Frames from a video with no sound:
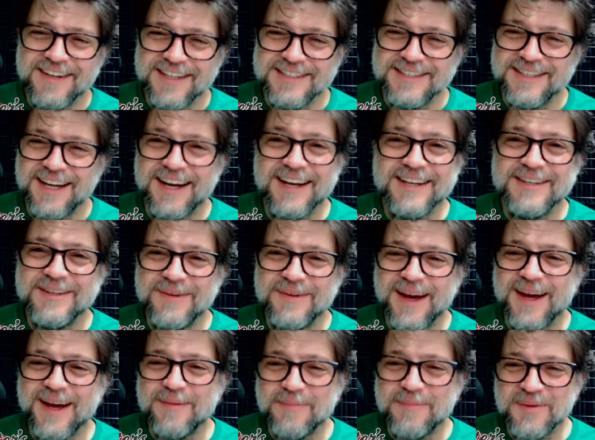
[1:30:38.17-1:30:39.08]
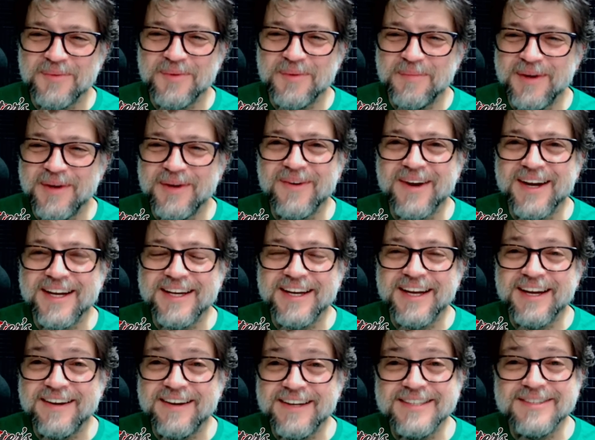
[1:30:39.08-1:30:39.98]
He's not too happy with me right
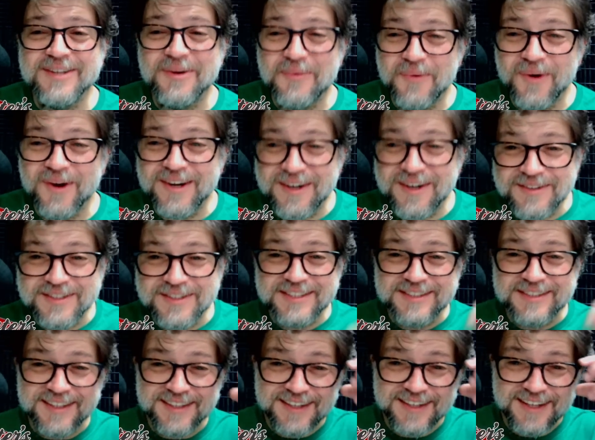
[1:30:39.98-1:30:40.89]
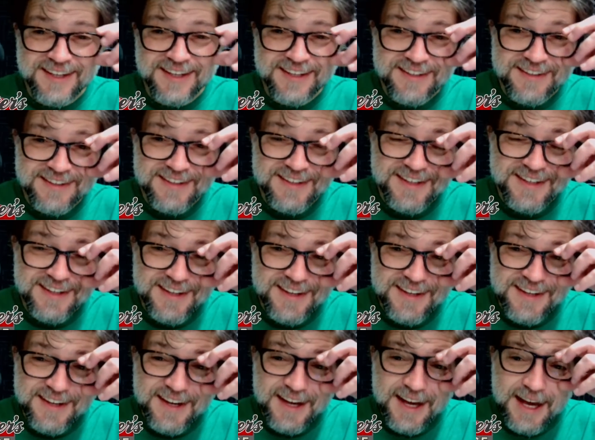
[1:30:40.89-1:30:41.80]
now. He's at work on a Sunday.
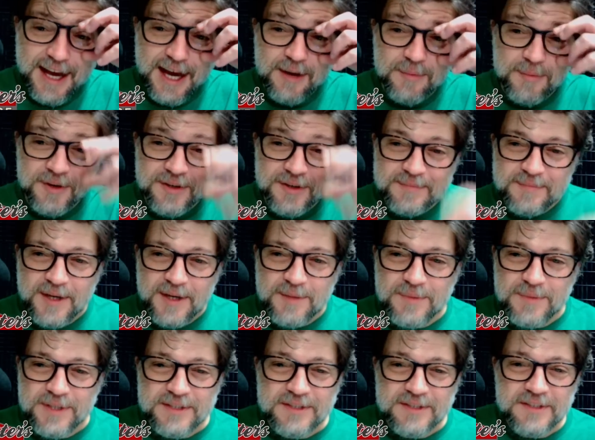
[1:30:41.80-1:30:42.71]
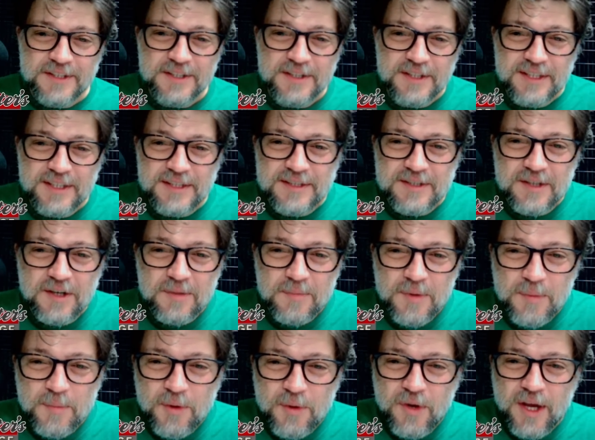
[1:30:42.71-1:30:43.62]
Albert, might be as silly to
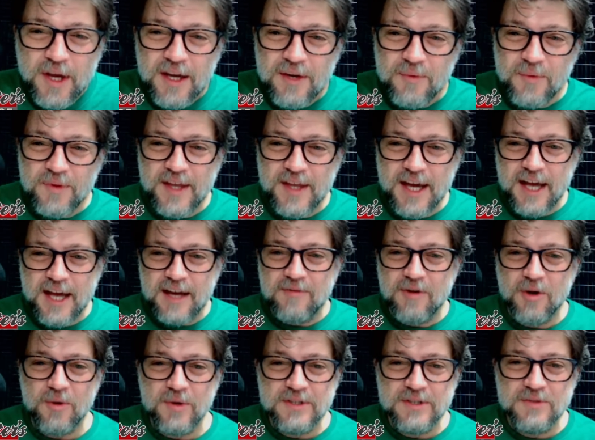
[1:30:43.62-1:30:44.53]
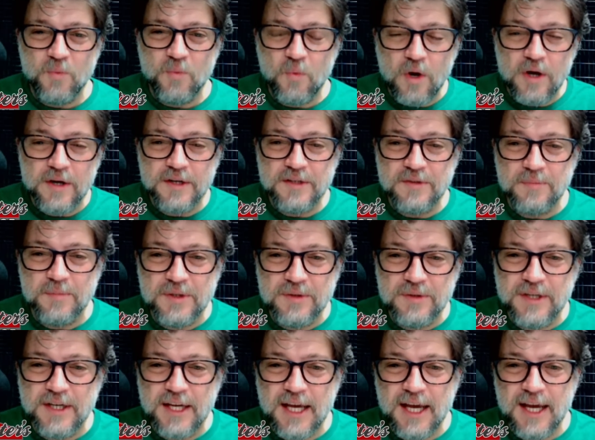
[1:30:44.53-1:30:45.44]
some. I'm okay with that. I've always wanted to
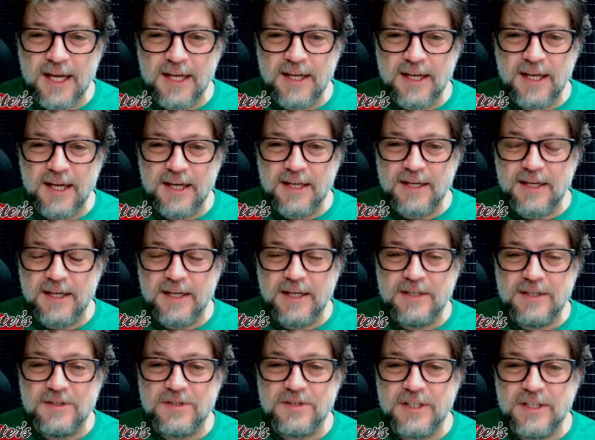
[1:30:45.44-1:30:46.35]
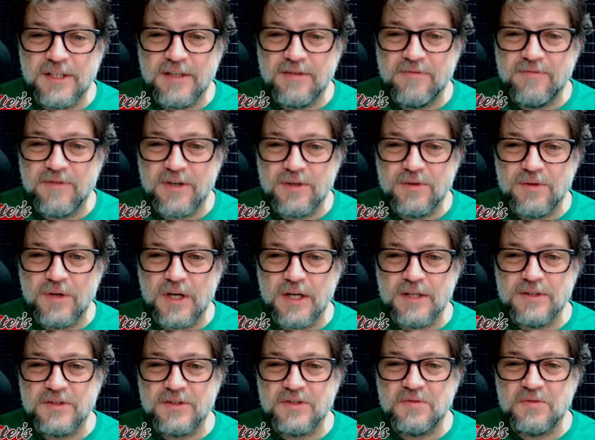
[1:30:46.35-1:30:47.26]
build an 88-inch Evo
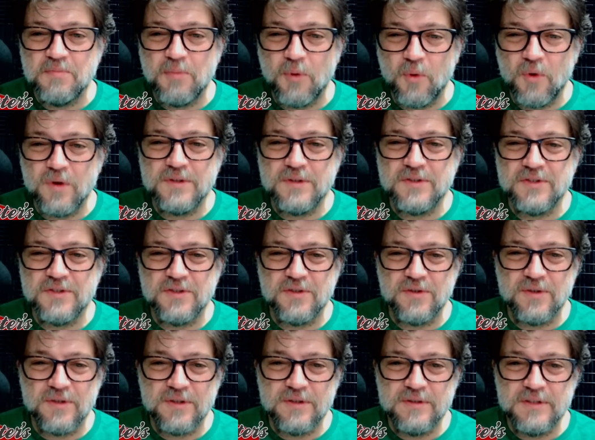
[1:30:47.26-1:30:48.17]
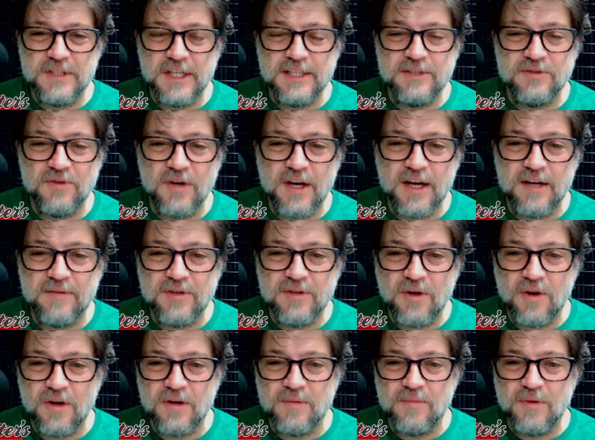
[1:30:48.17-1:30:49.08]
Sportster. Chain drive
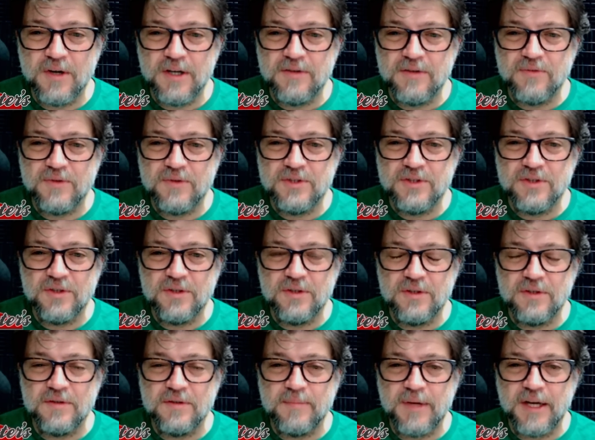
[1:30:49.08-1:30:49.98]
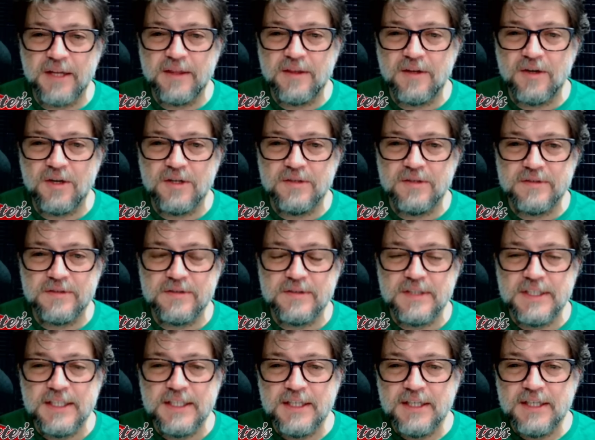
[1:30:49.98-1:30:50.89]
and carburetor for sure. My
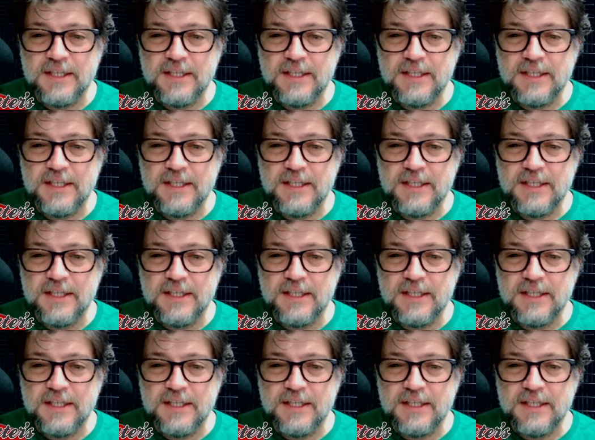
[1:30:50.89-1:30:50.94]
thoughts.